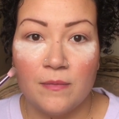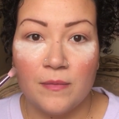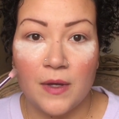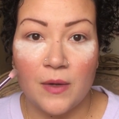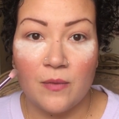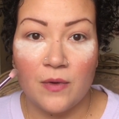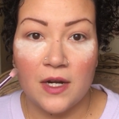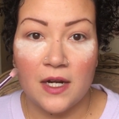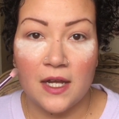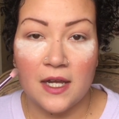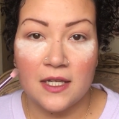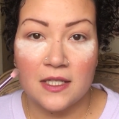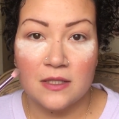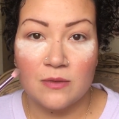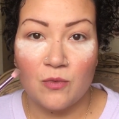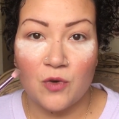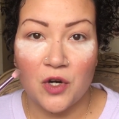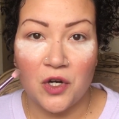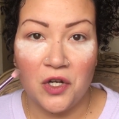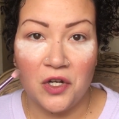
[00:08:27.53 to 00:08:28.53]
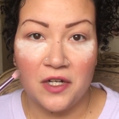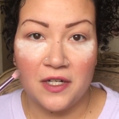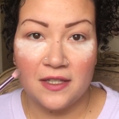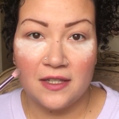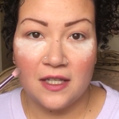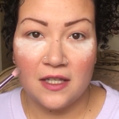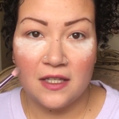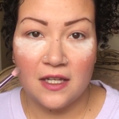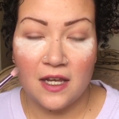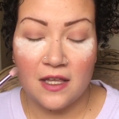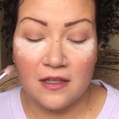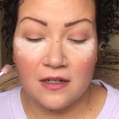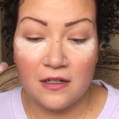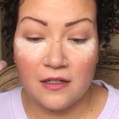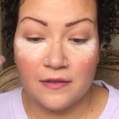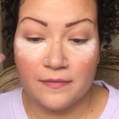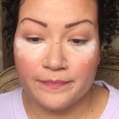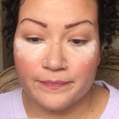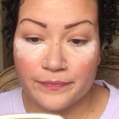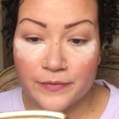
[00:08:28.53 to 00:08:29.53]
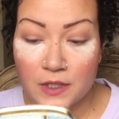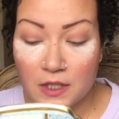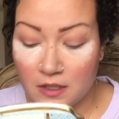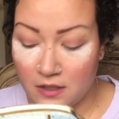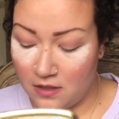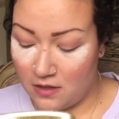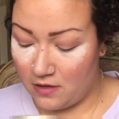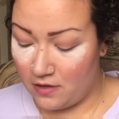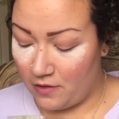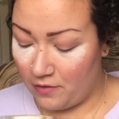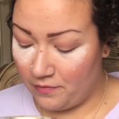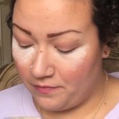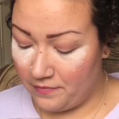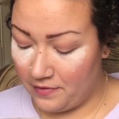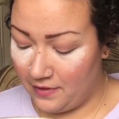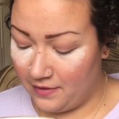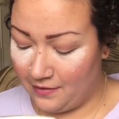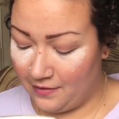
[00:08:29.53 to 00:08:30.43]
my one eye is more hooded than the other, so,